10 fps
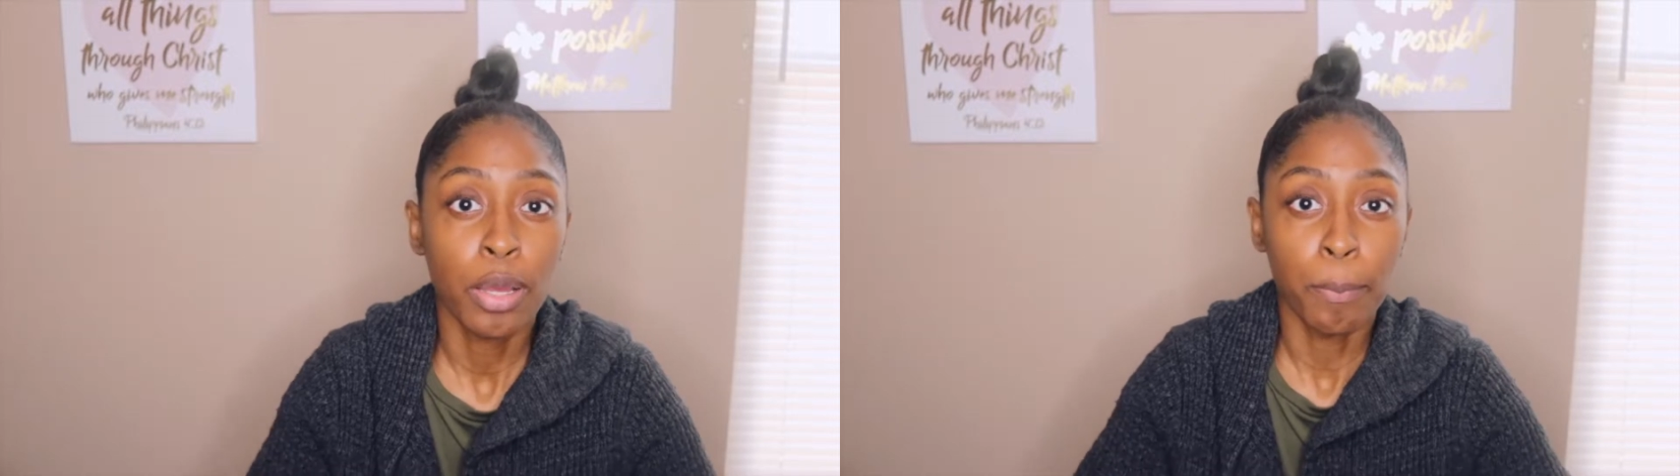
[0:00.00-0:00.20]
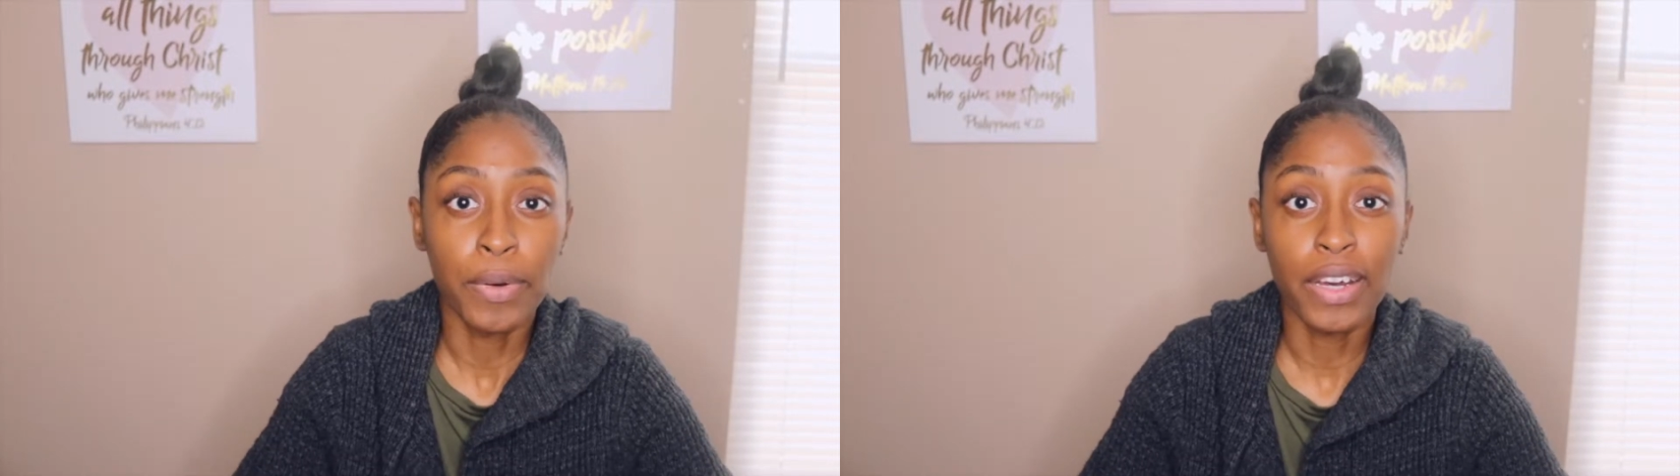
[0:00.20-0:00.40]

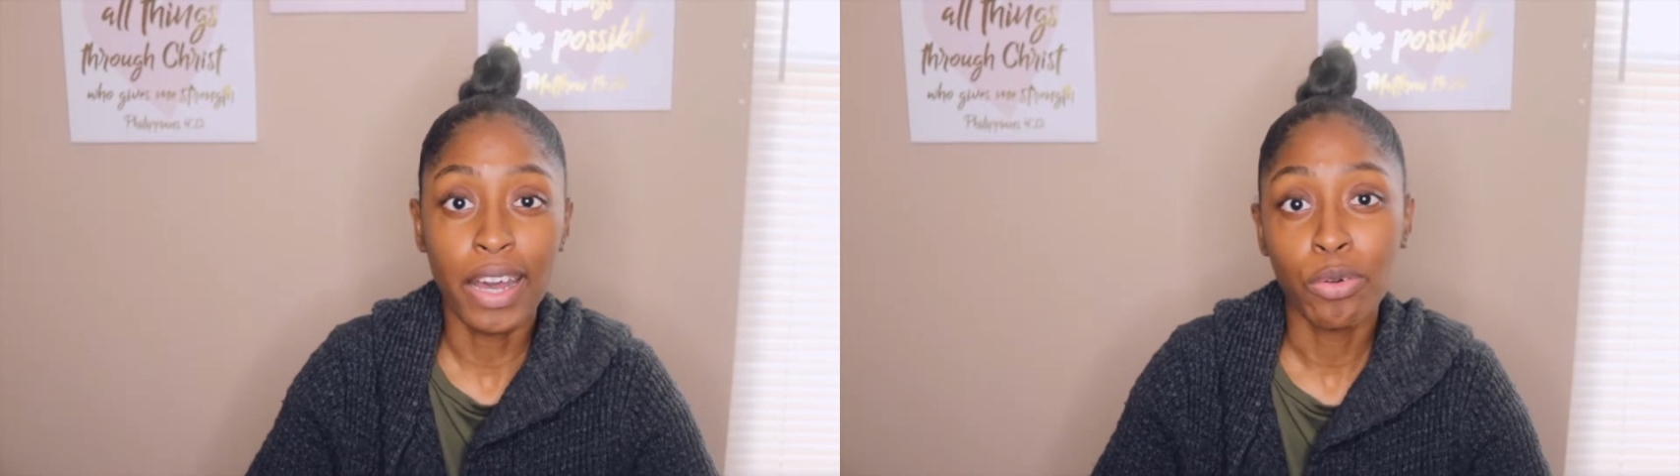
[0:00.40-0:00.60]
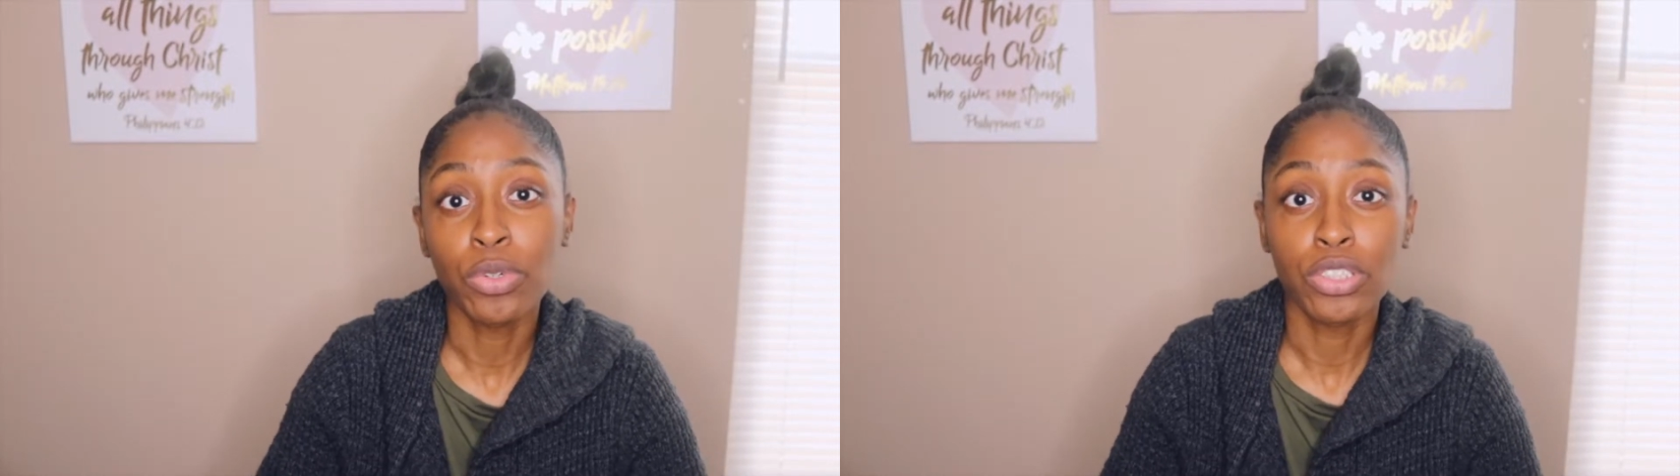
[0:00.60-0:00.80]
but
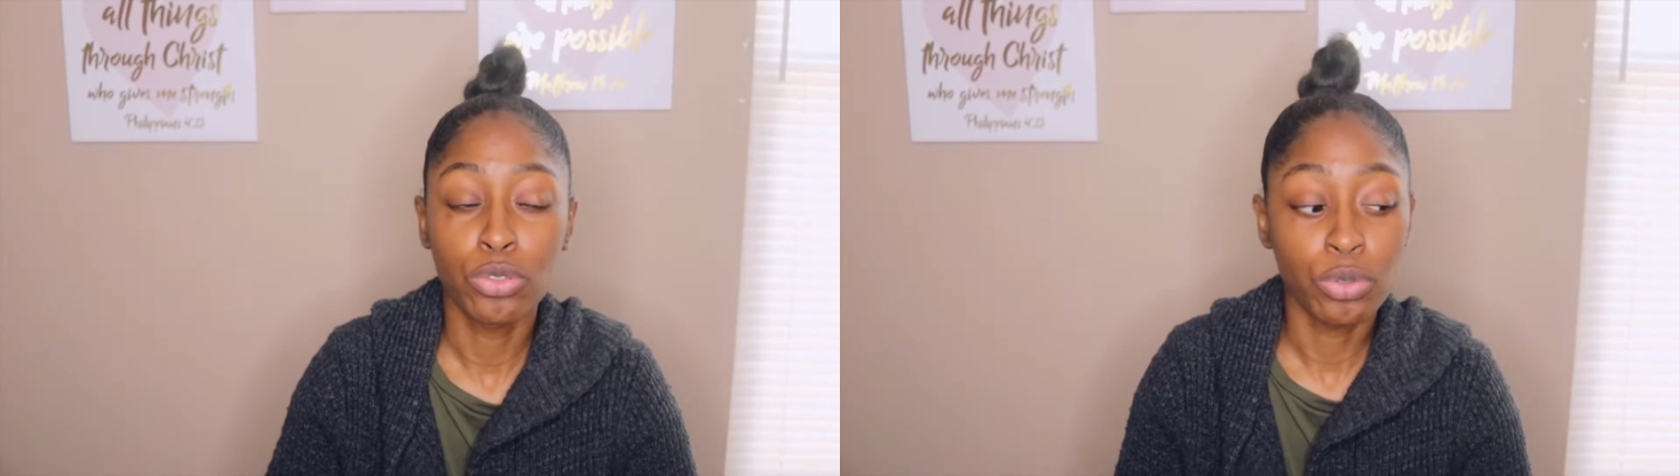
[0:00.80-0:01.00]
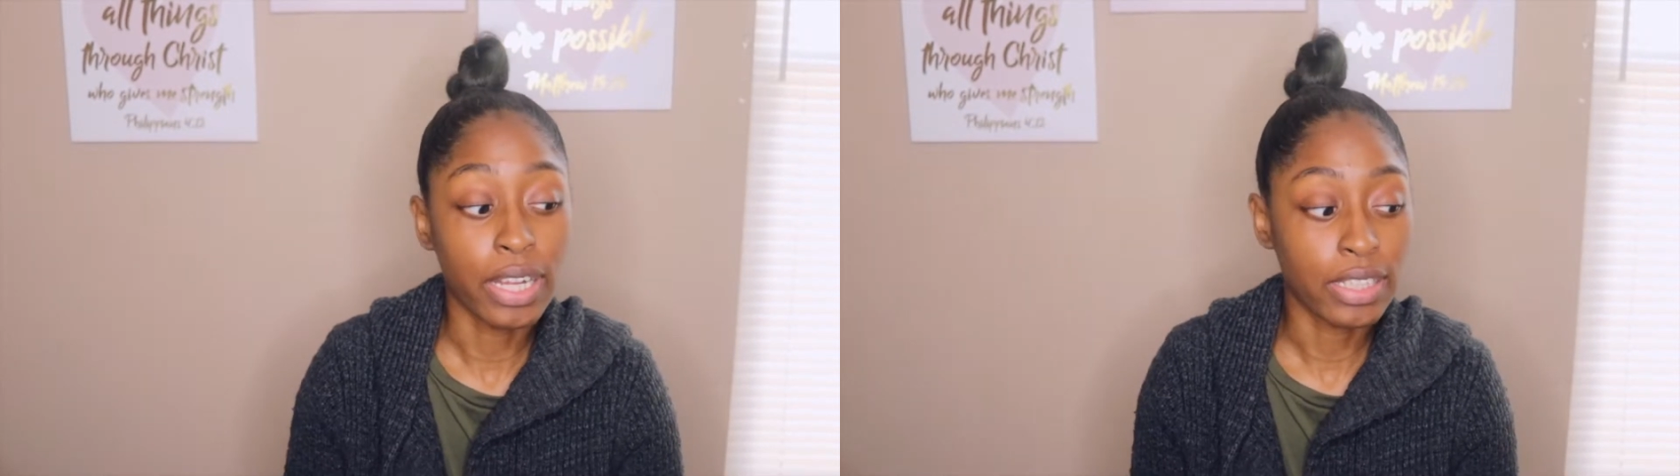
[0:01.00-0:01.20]
I really do
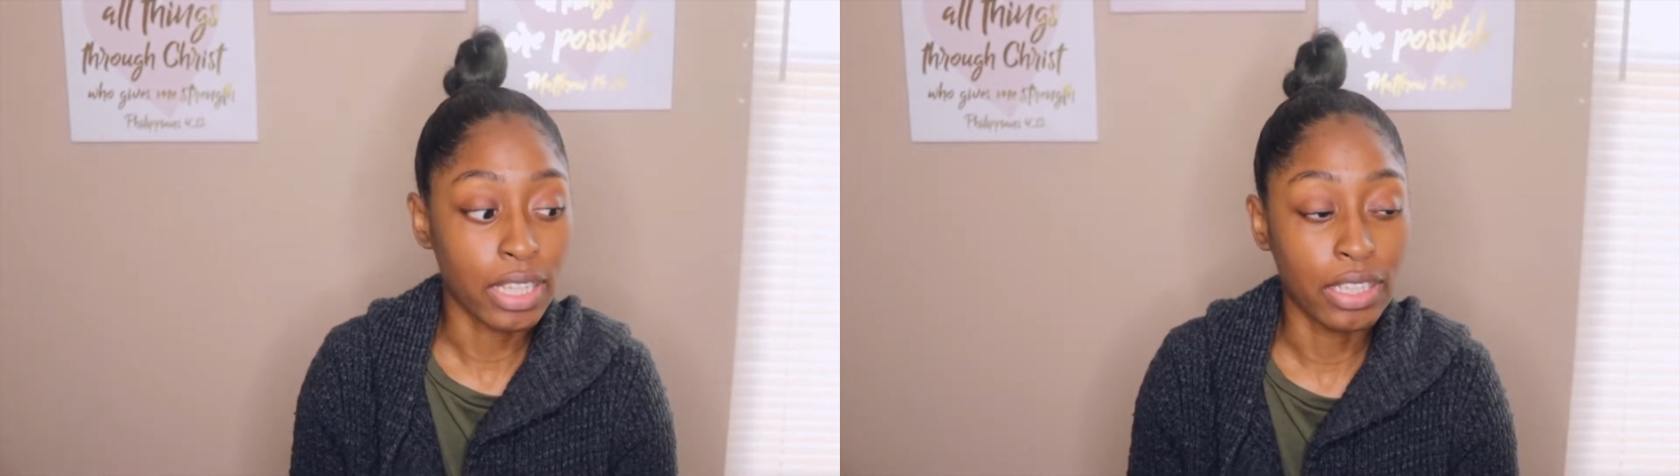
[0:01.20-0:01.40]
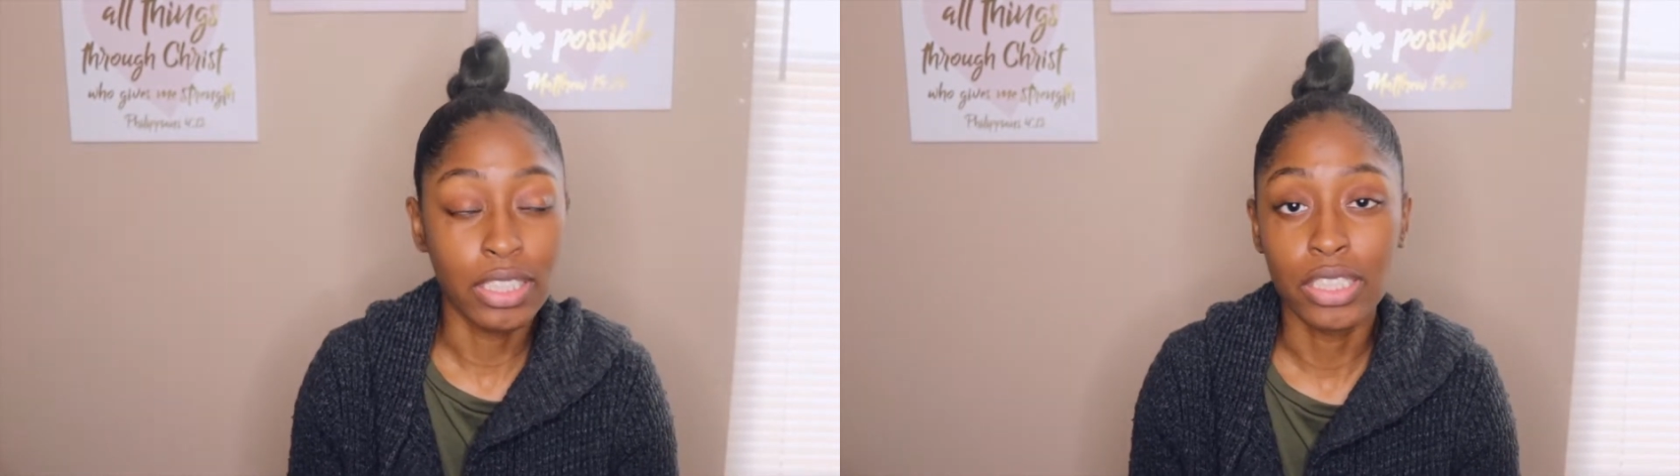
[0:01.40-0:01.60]
like
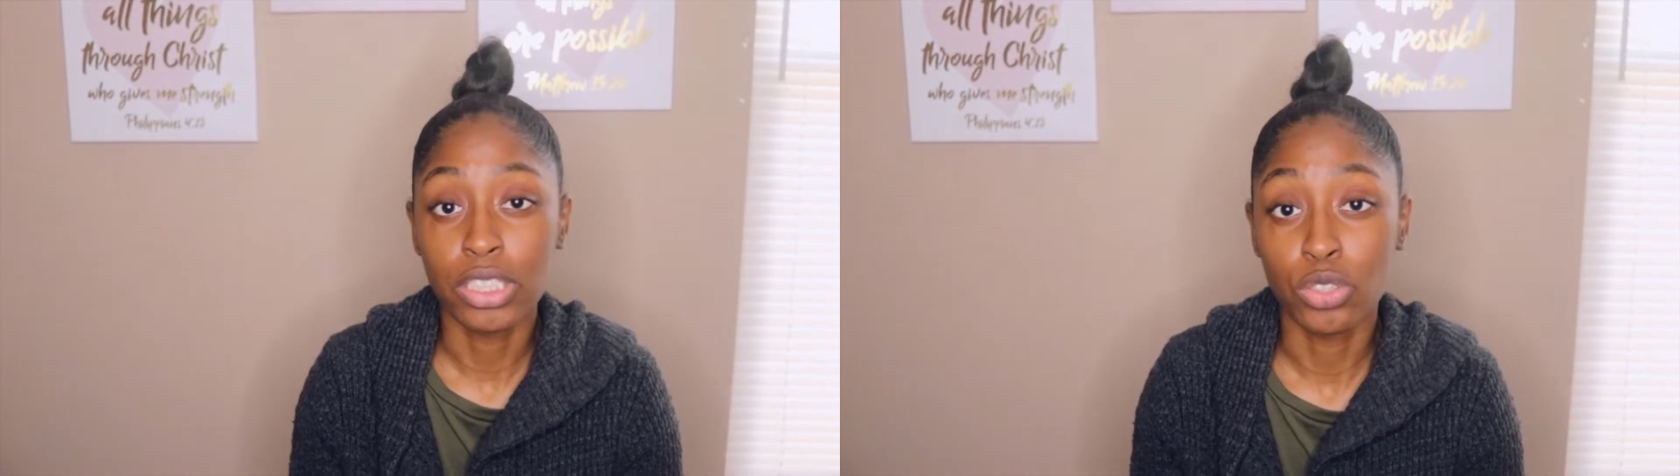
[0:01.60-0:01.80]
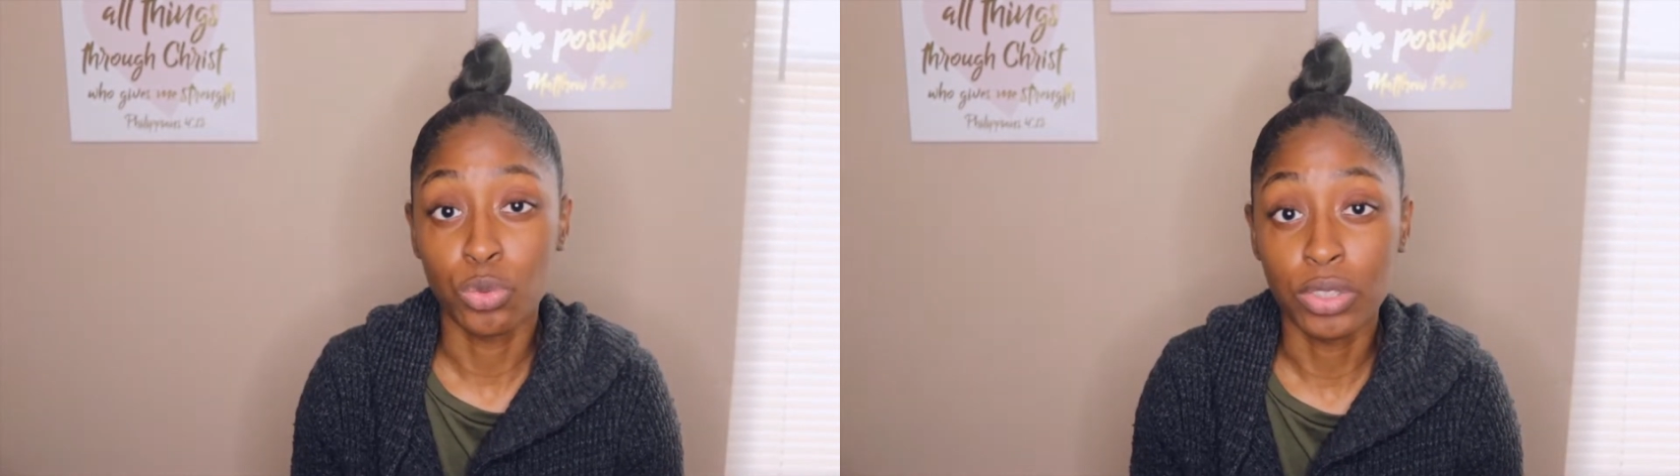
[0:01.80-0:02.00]
that lens.
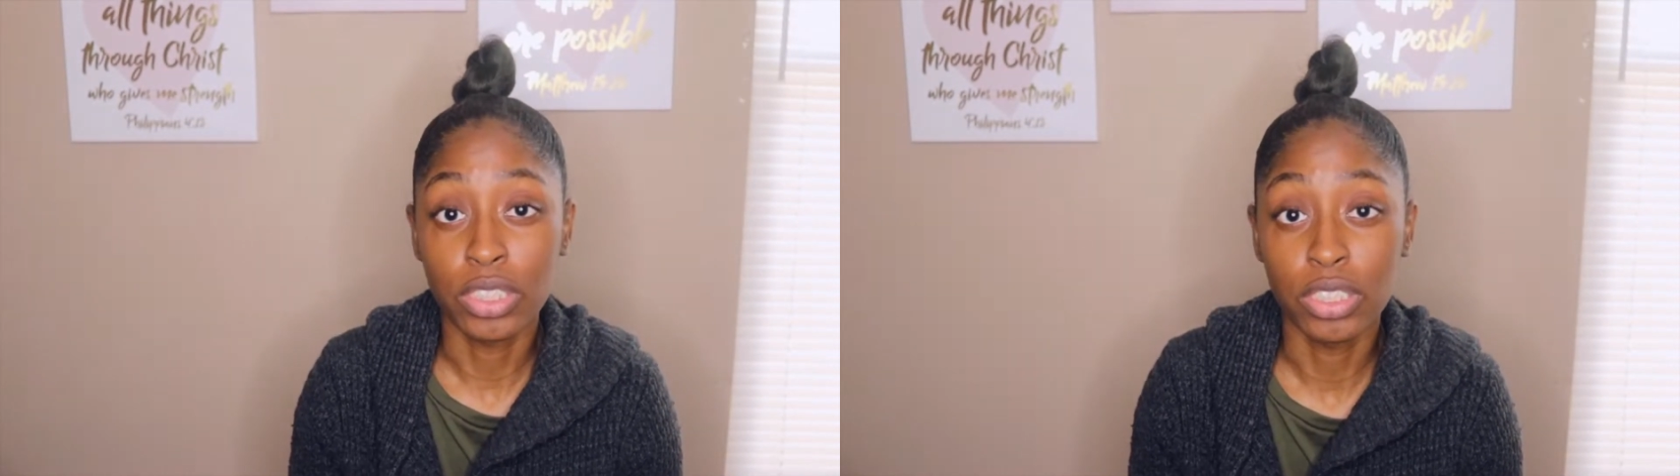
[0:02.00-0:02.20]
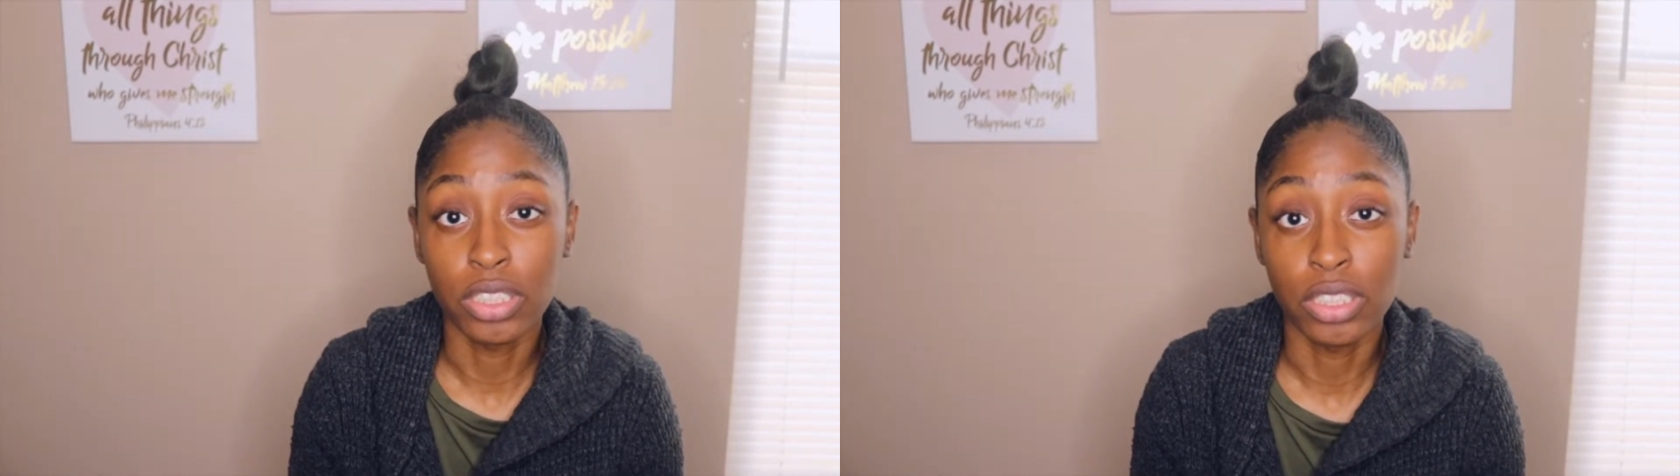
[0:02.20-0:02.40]
It's really
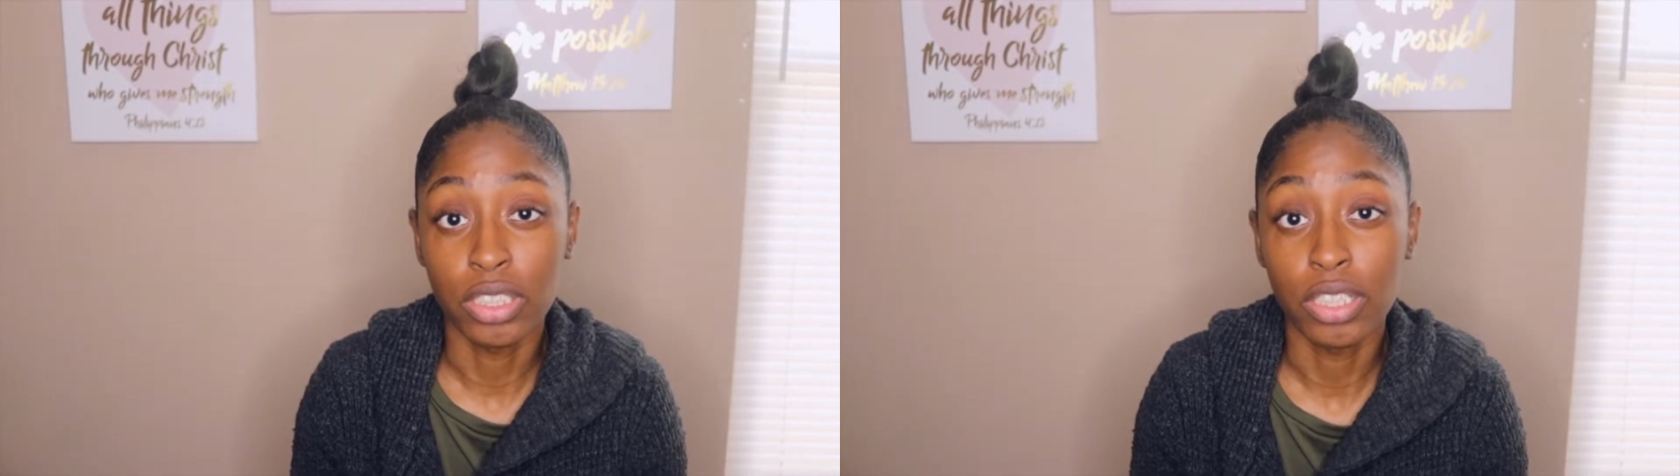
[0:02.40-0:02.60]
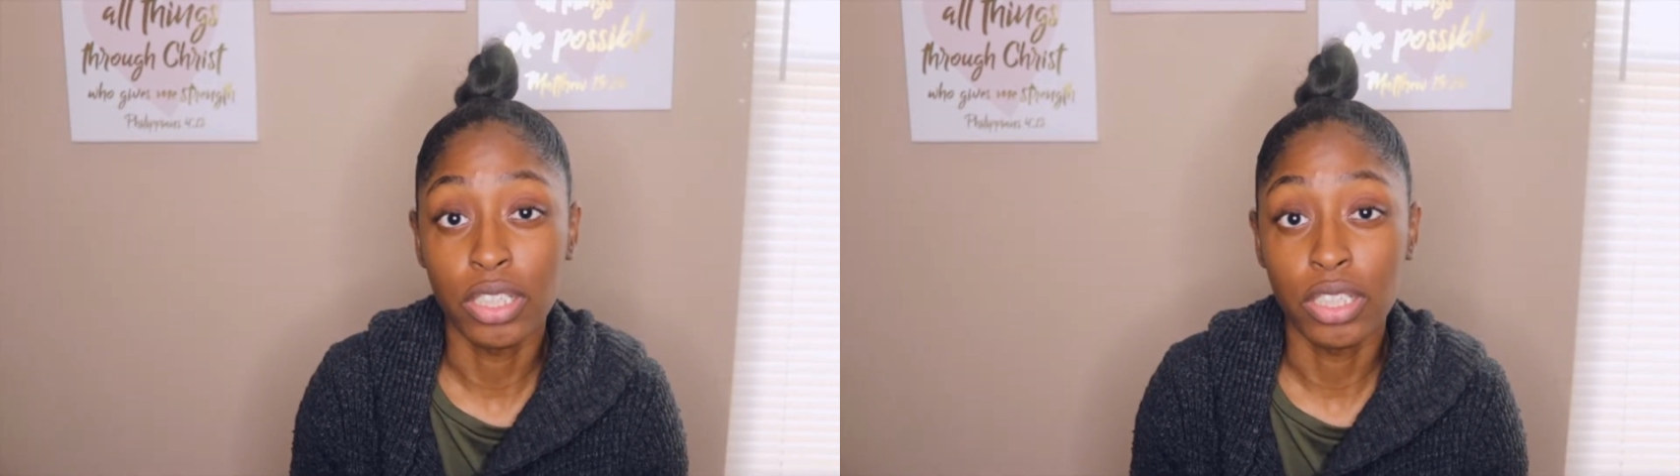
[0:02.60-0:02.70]
good.